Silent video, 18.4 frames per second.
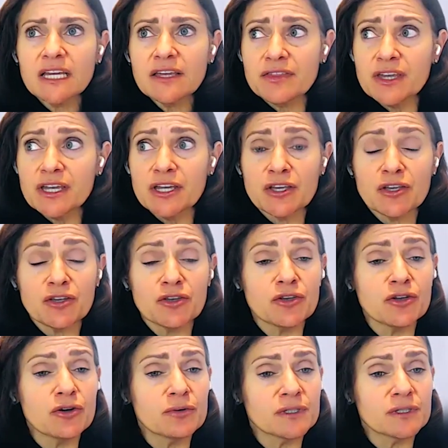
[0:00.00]
The
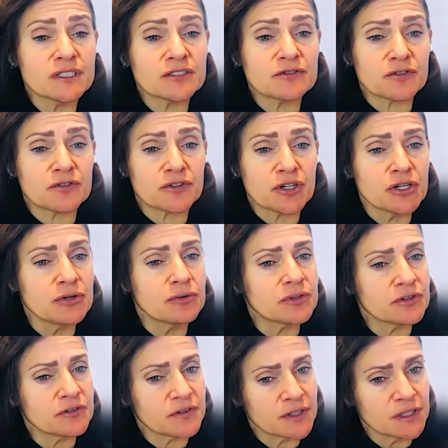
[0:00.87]
U is for
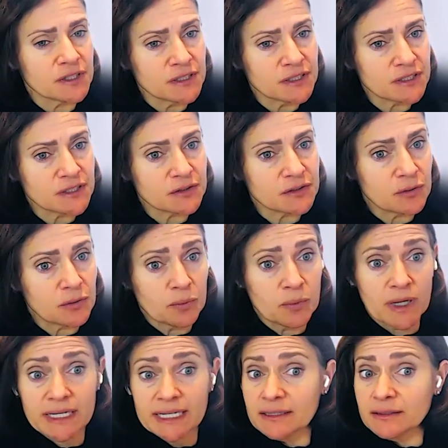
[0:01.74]
universe.
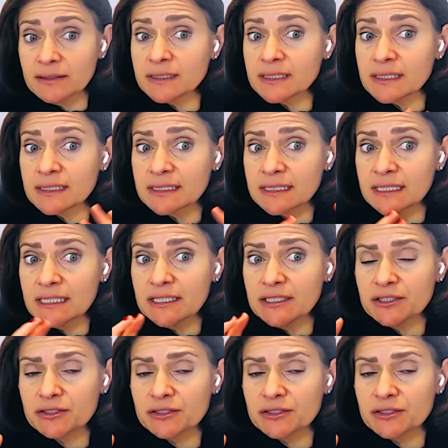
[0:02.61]
What else is in